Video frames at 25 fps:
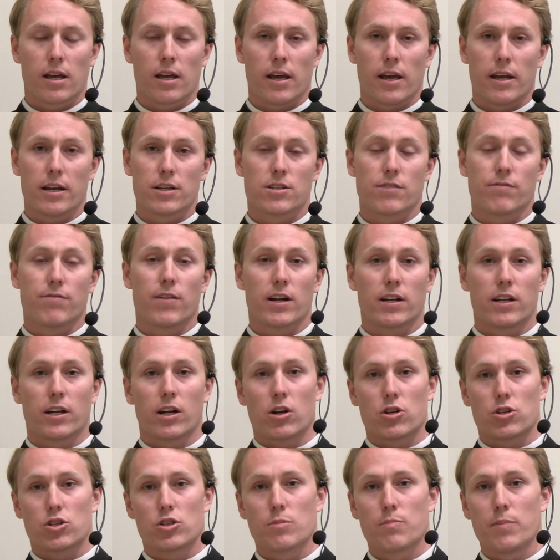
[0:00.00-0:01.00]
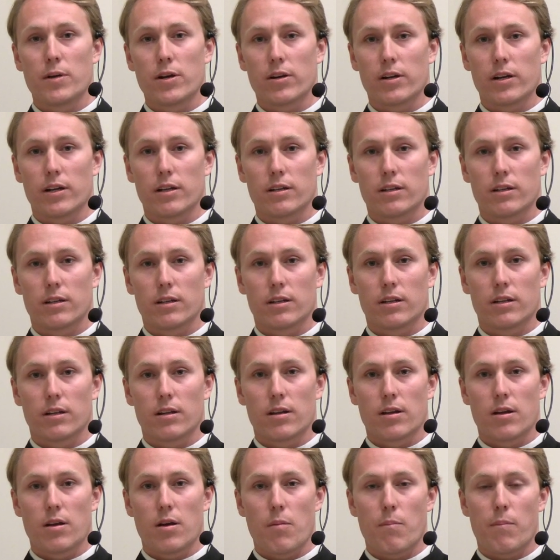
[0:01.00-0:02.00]
And it's affecting our spirit
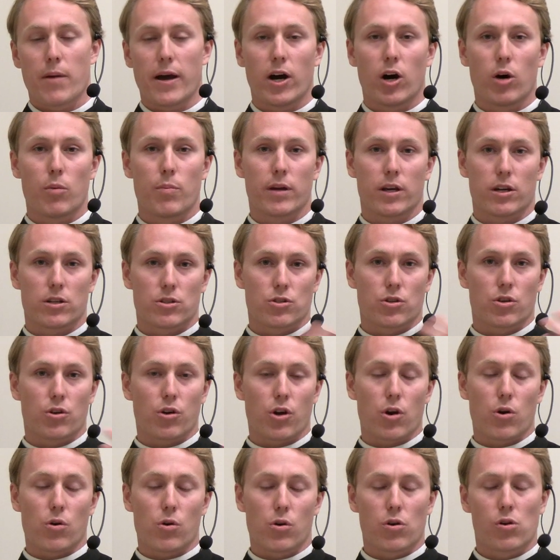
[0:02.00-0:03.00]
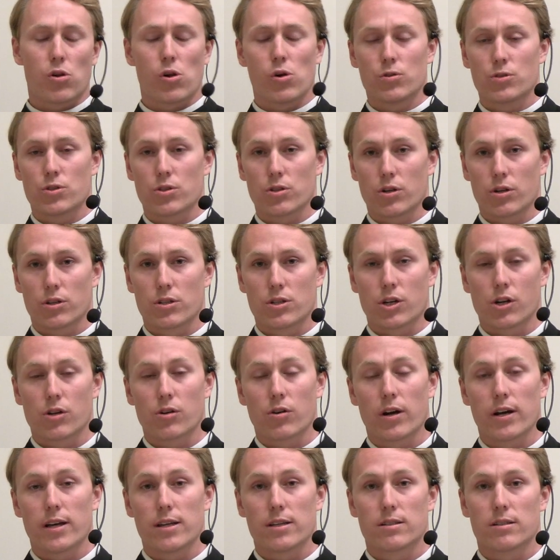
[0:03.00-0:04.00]
by helping us go closer to
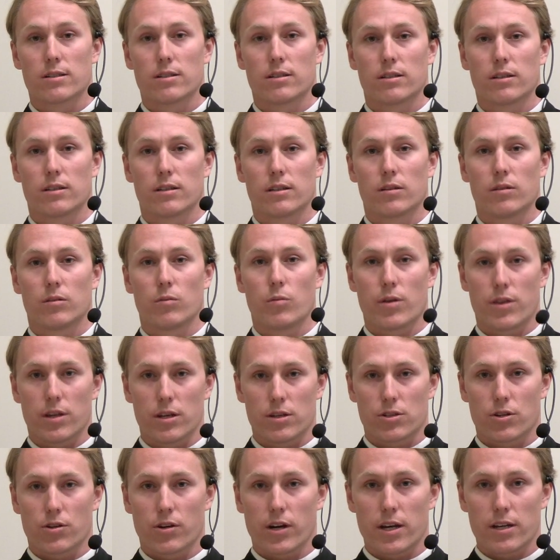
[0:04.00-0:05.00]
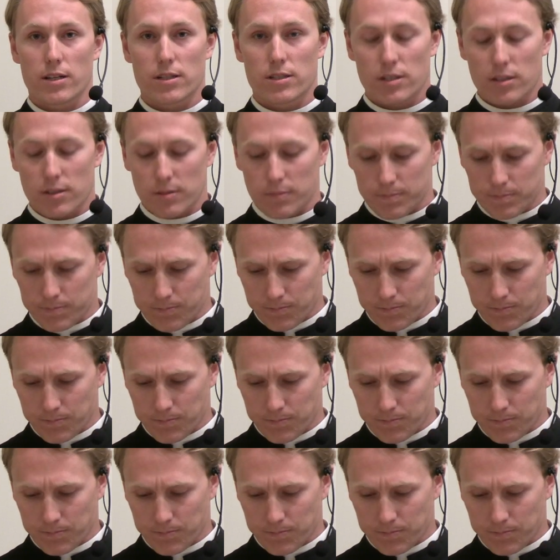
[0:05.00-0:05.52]
Christ with his grace.